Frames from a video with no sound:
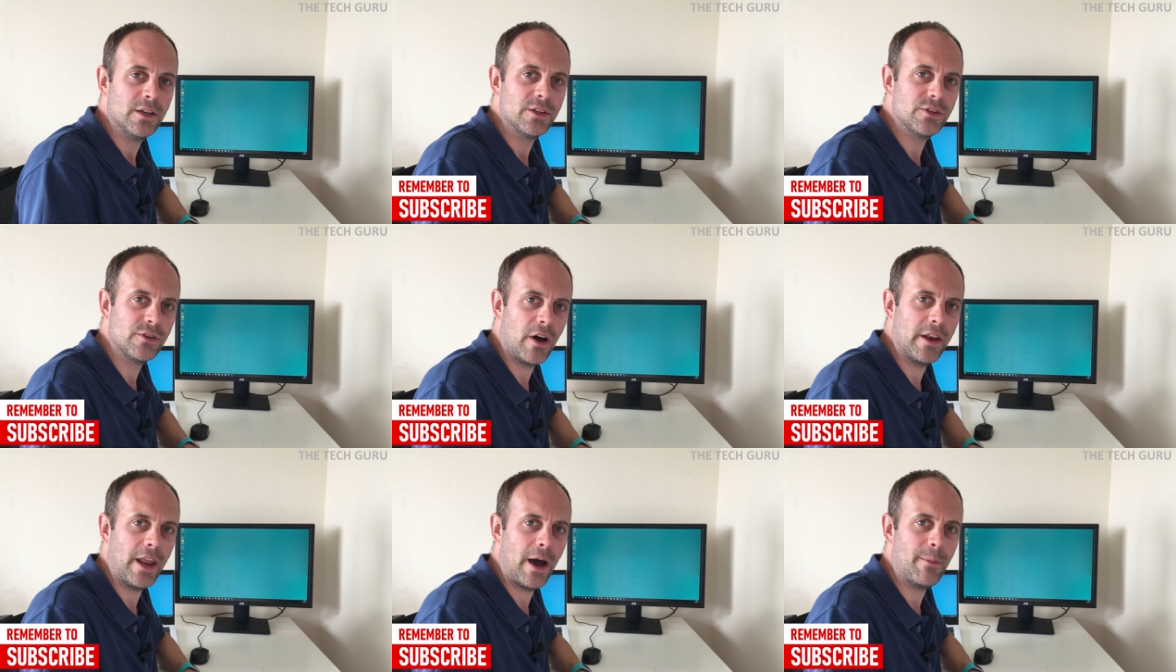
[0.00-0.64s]

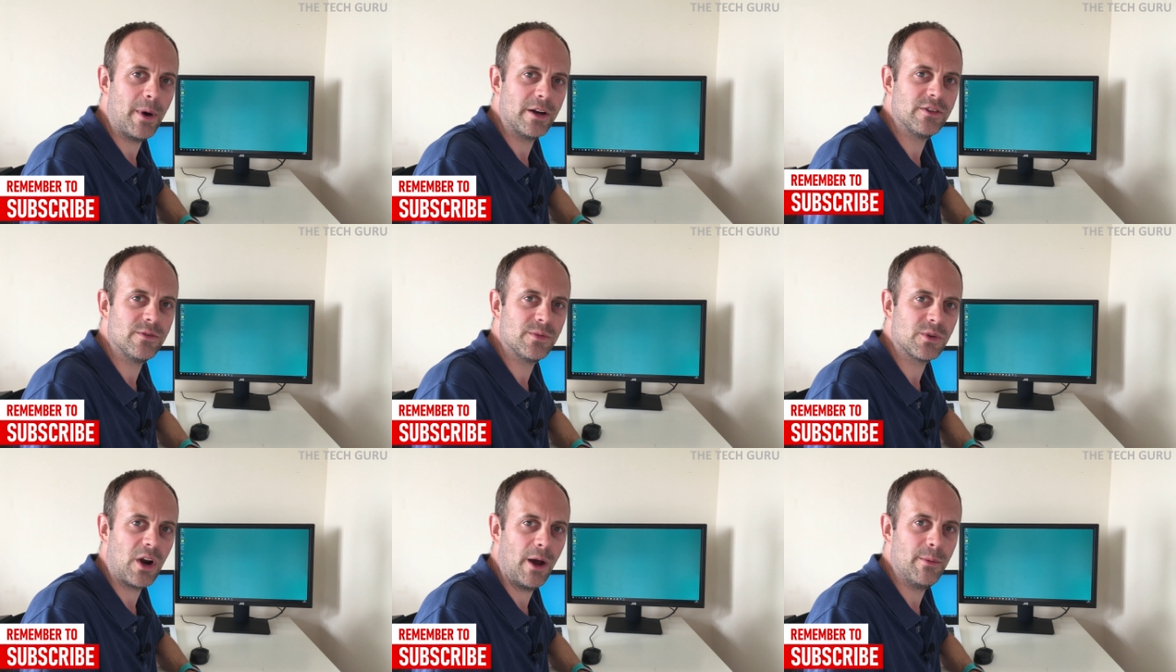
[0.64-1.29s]
start now by
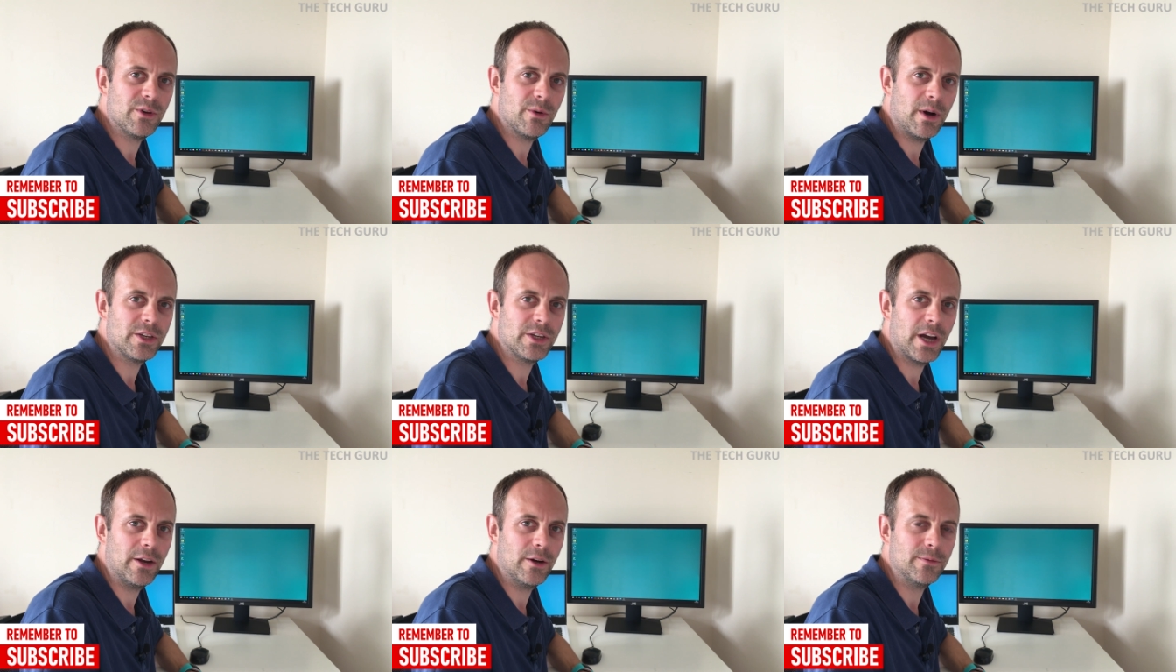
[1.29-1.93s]
subscribing to our
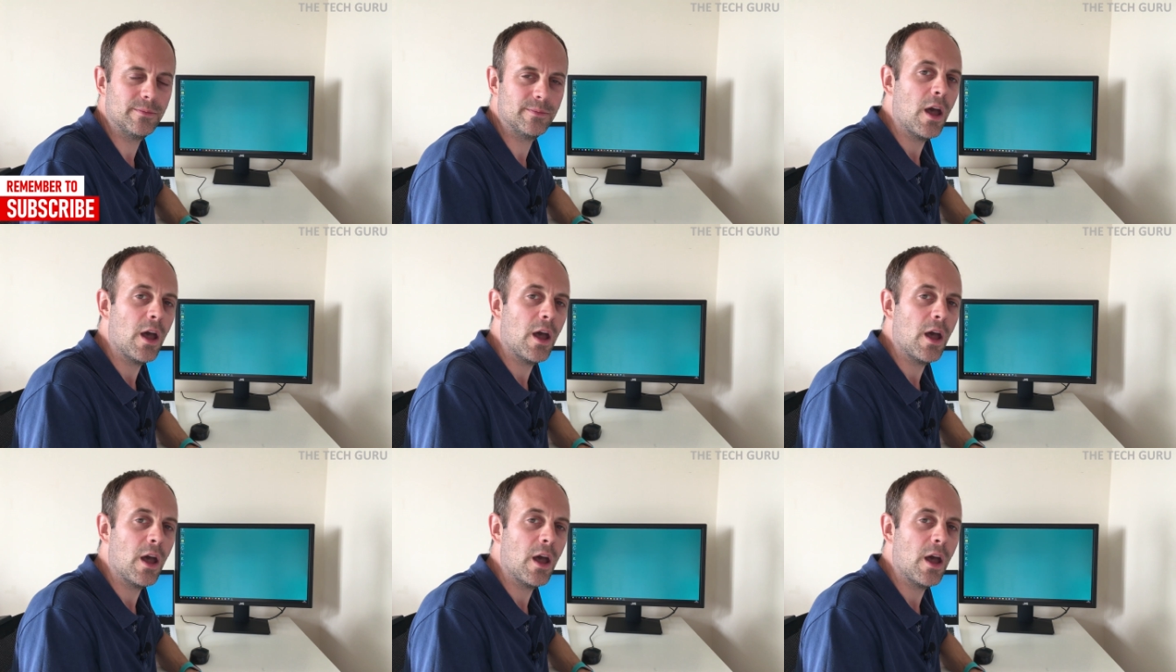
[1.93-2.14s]
channel.